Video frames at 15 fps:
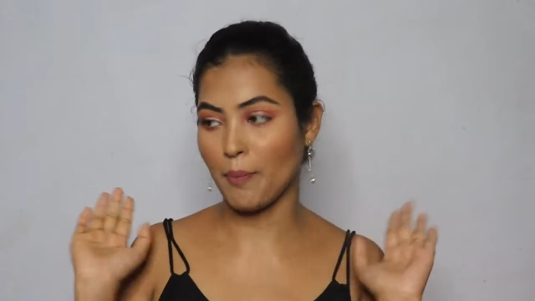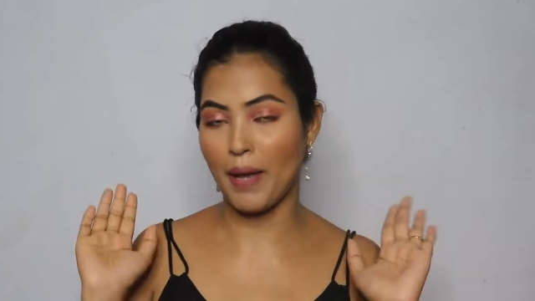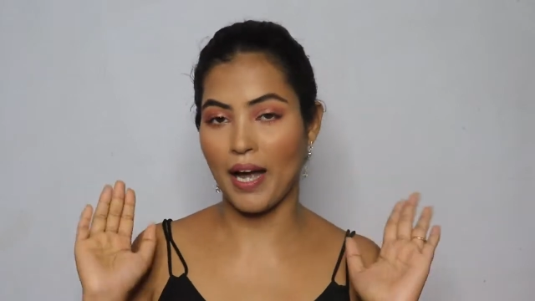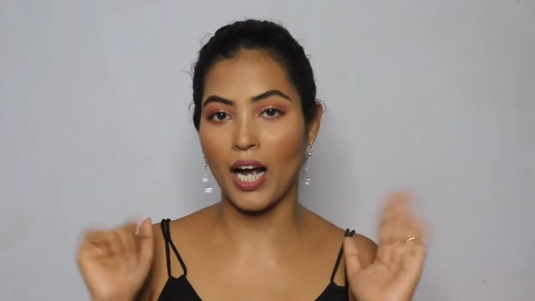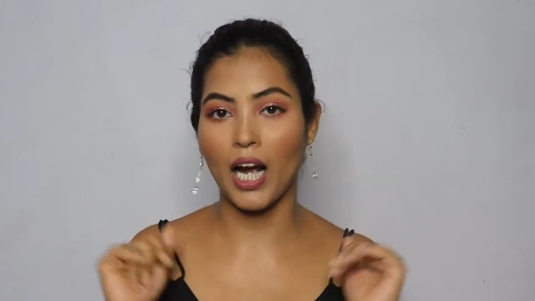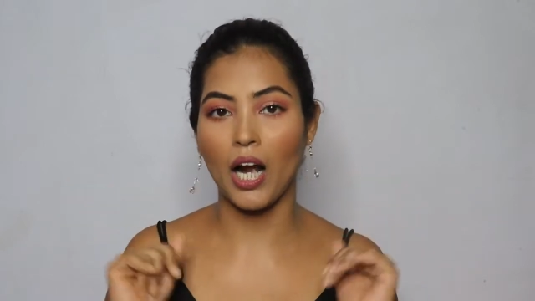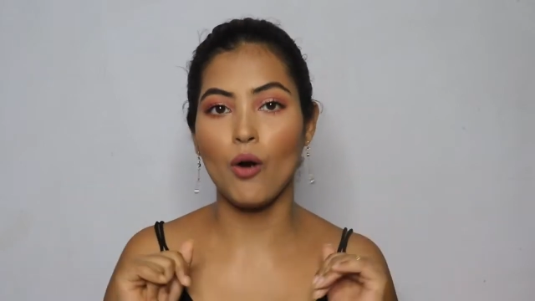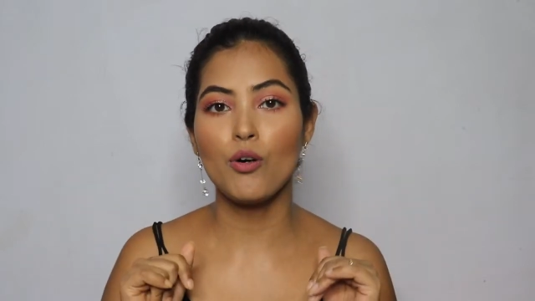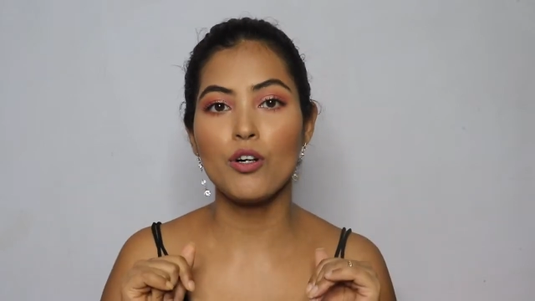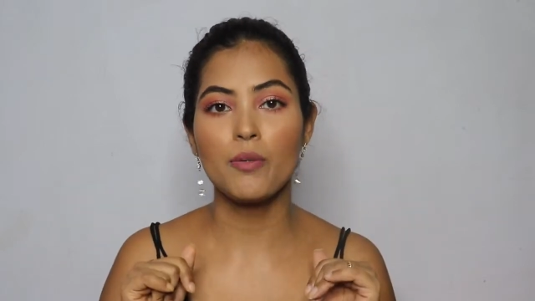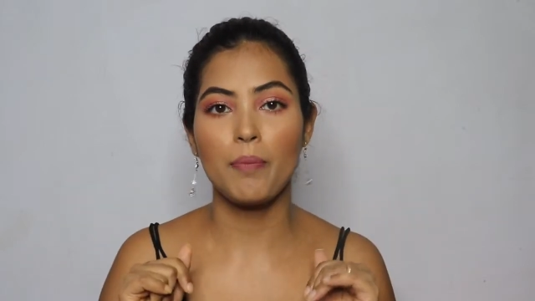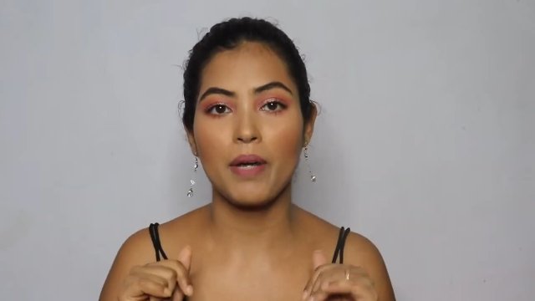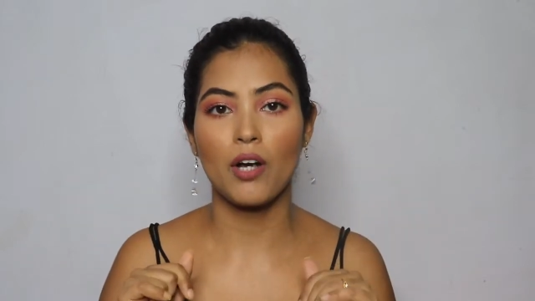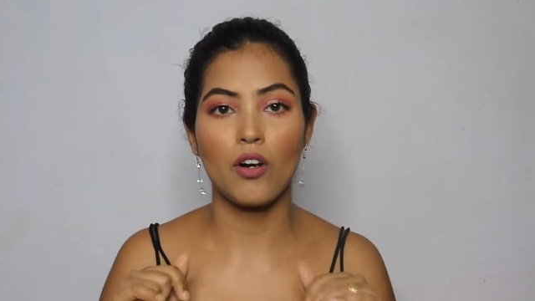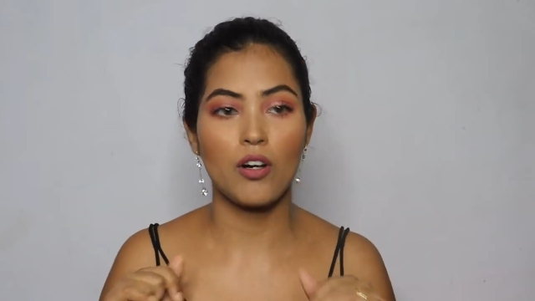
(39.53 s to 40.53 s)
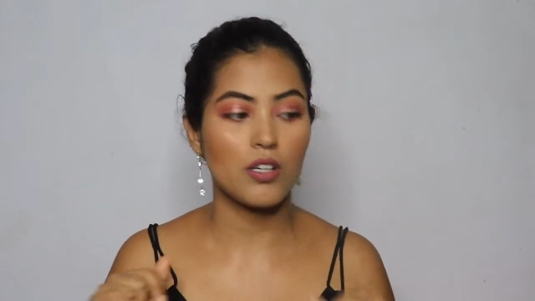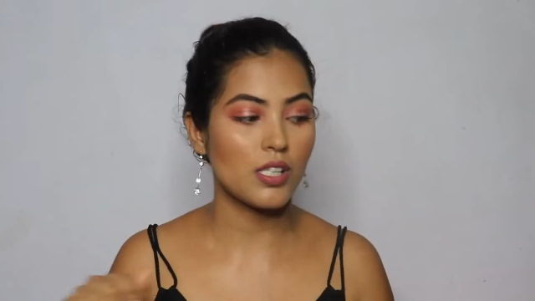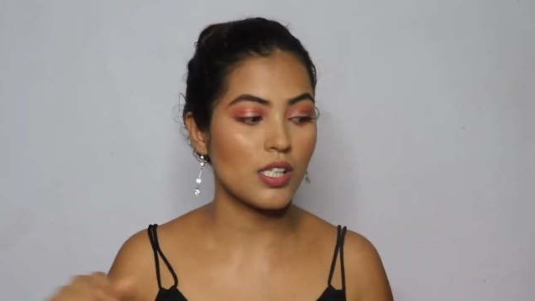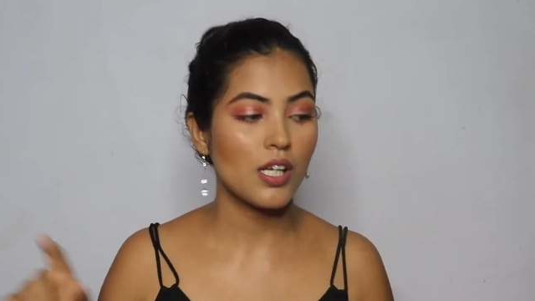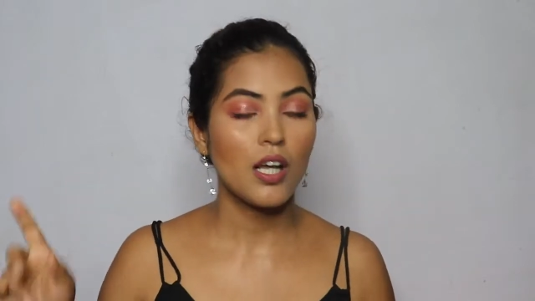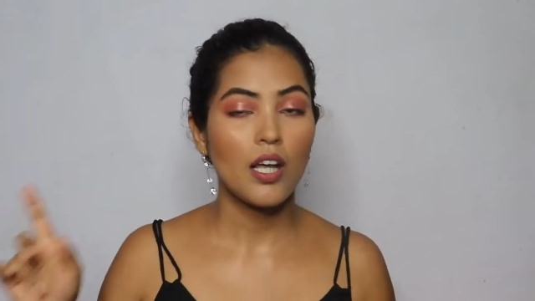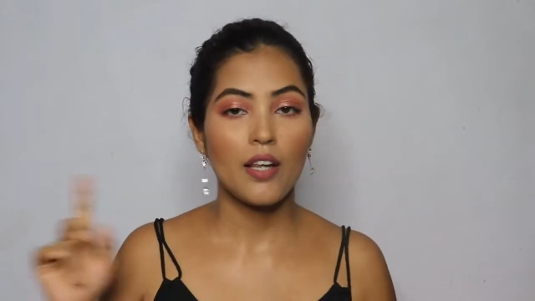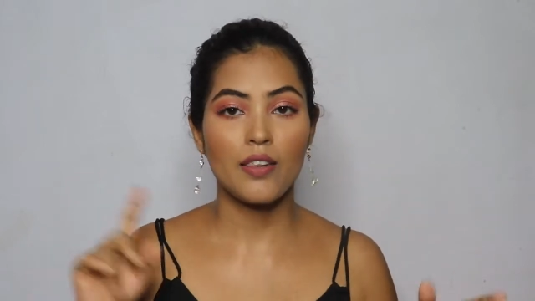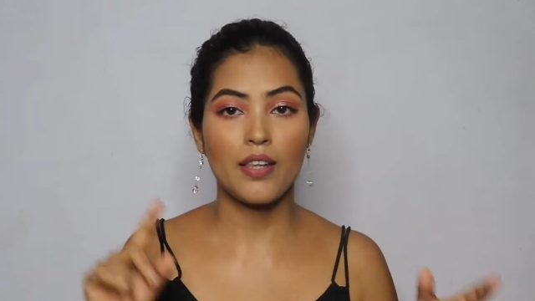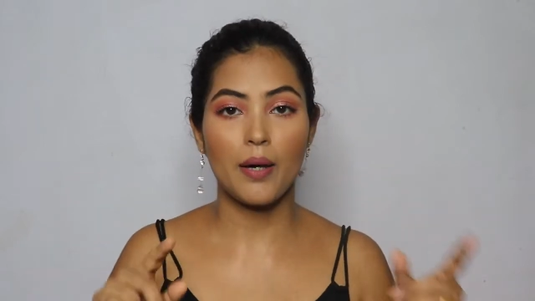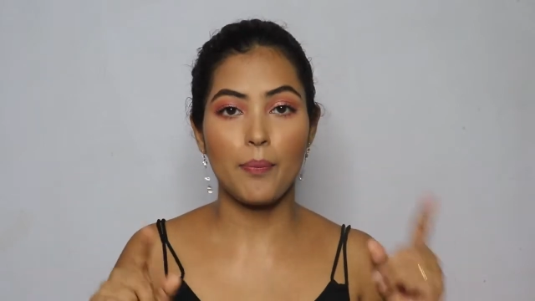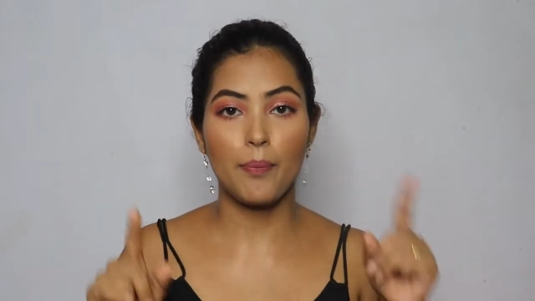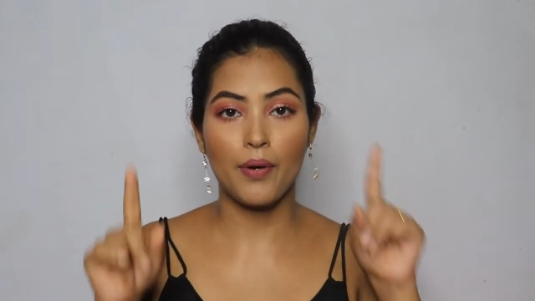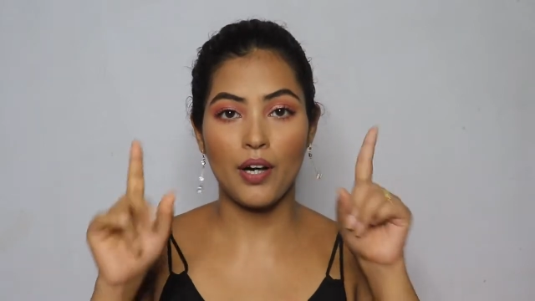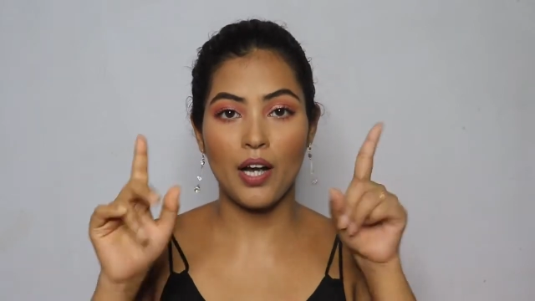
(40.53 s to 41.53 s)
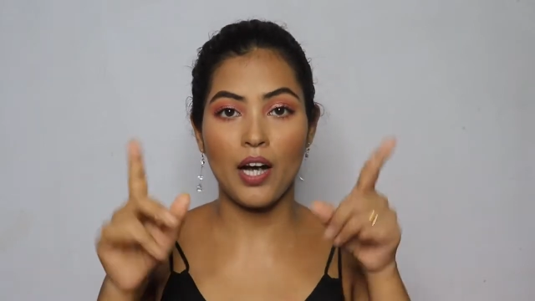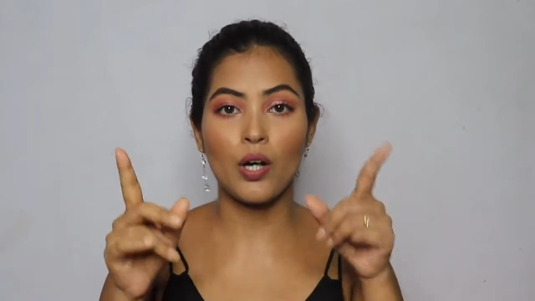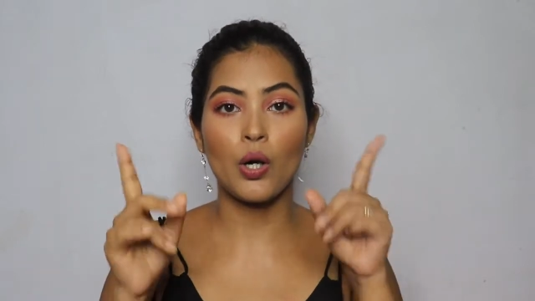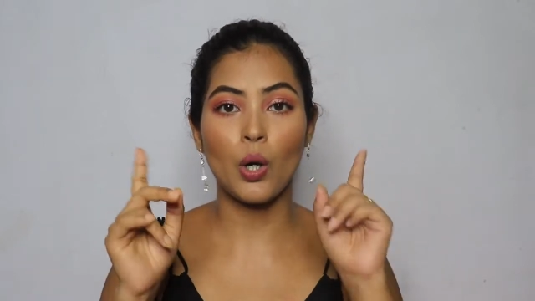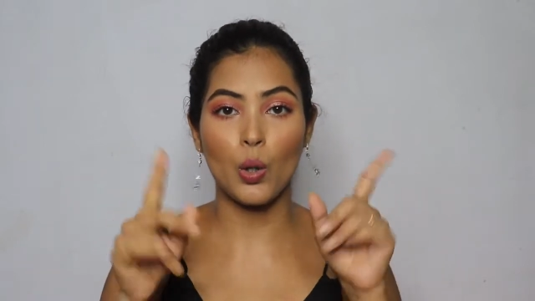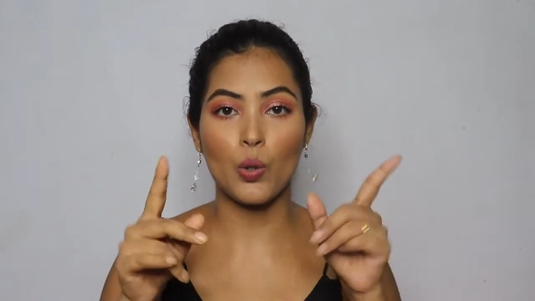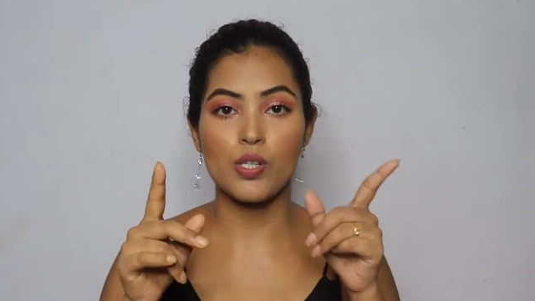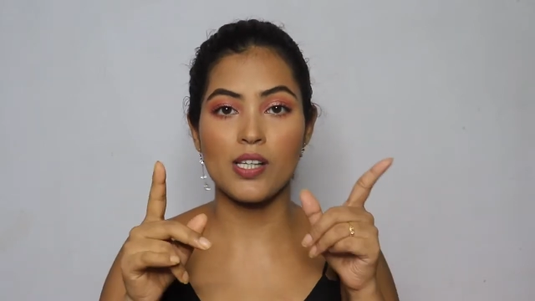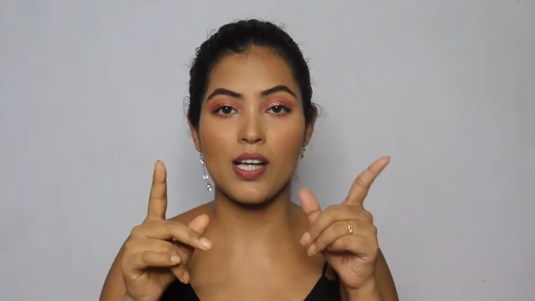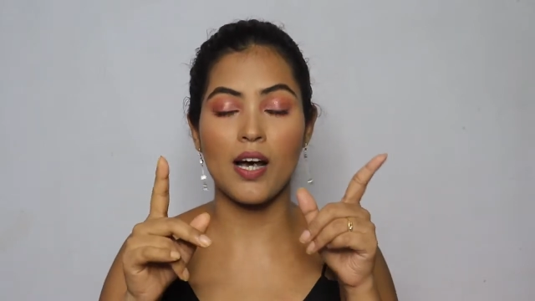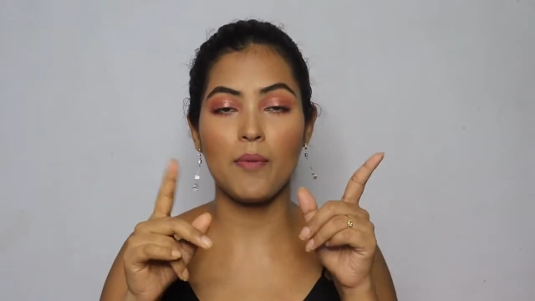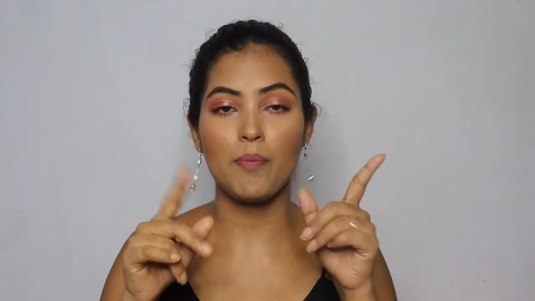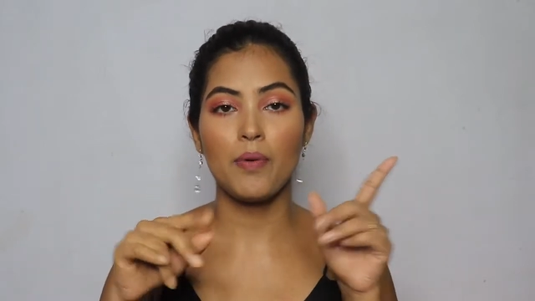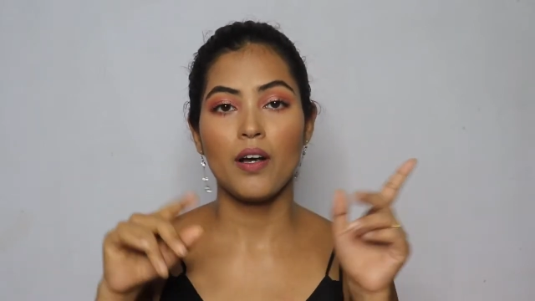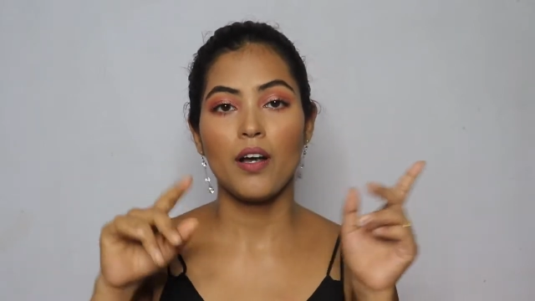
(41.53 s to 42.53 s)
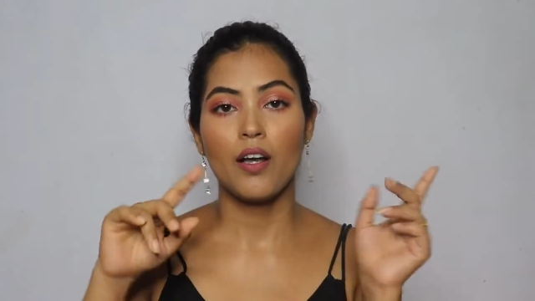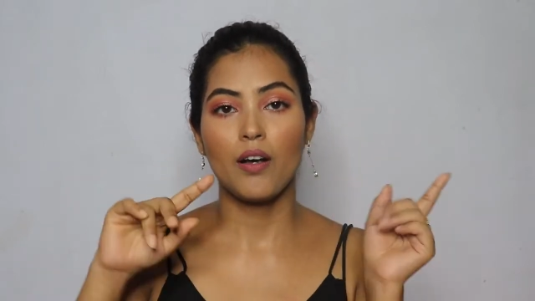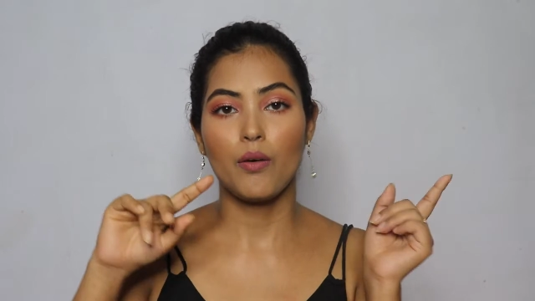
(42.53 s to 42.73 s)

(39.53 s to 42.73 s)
background because the product close-up